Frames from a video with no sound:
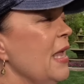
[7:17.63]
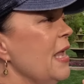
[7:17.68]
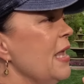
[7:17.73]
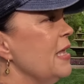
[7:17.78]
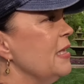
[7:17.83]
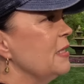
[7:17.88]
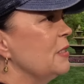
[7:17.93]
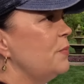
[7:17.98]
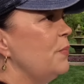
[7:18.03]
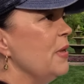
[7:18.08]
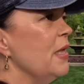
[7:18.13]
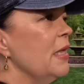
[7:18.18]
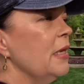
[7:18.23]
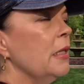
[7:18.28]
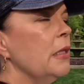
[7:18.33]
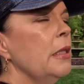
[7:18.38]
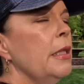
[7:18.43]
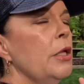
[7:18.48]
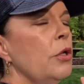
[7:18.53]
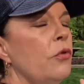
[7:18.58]
It's been
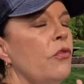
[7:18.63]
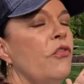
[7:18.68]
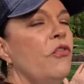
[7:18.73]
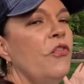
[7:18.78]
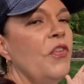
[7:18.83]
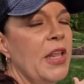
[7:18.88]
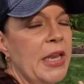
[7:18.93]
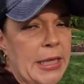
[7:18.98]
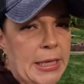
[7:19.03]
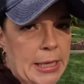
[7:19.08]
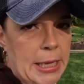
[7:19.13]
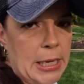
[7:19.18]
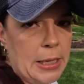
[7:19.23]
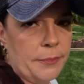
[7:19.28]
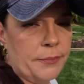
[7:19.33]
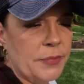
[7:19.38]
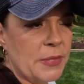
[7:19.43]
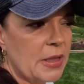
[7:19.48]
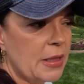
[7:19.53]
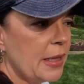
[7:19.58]
a little finicky.
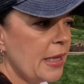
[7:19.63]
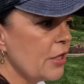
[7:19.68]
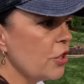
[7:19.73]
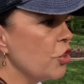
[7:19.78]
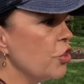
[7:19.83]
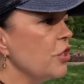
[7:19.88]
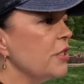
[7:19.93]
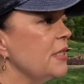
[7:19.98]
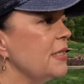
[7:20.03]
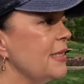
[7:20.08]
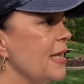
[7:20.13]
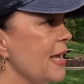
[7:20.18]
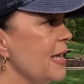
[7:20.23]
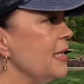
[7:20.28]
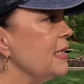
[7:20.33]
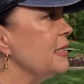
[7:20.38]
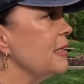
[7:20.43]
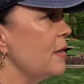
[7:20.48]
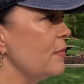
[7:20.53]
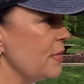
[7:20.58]
Let's just
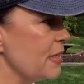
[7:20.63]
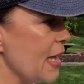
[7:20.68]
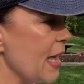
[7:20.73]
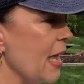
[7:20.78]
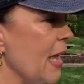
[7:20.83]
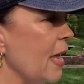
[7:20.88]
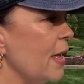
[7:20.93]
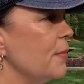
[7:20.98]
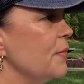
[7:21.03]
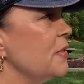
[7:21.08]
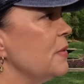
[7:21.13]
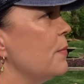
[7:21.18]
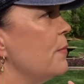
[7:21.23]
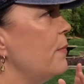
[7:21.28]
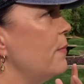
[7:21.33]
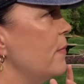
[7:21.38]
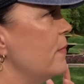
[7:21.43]
say sometimes